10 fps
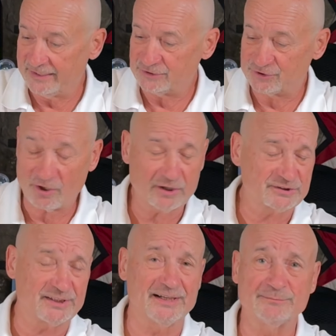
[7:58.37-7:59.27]
and
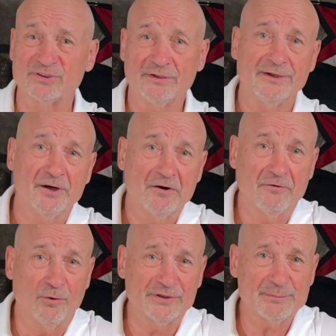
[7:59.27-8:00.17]
charge times
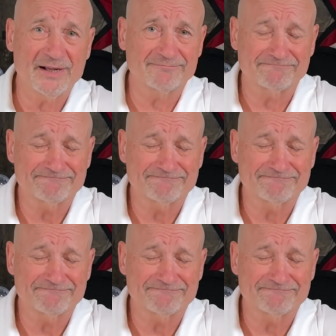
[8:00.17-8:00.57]
only about